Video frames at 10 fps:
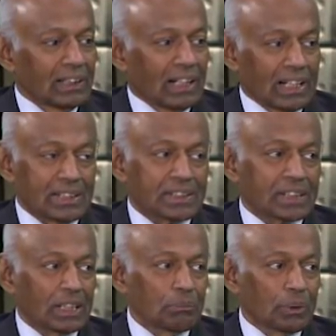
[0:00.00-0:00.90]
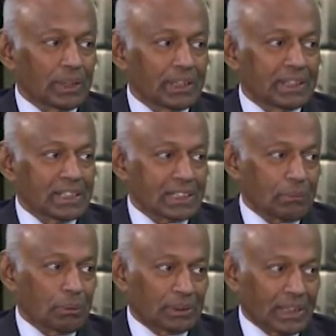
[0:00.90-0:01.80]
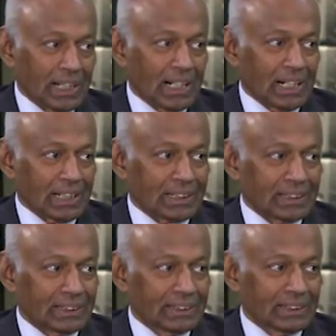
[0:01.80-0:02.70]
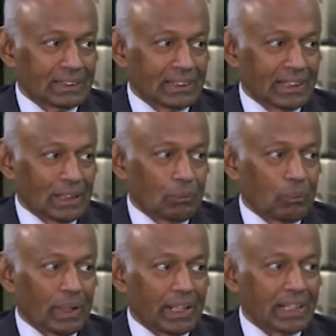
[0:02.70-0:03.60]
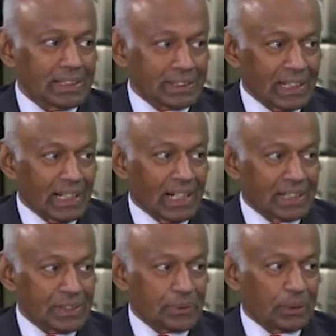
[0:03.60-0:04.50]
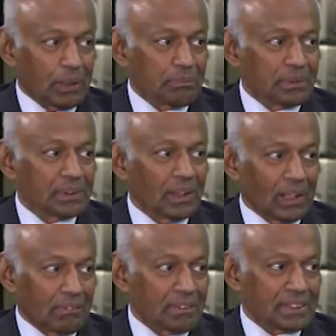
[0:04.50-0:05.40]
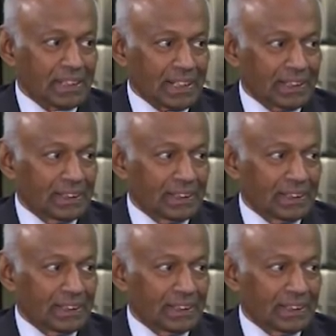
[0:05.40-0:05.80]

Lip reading: And still more interested about the heart, and why does the heart stops all of a sudden.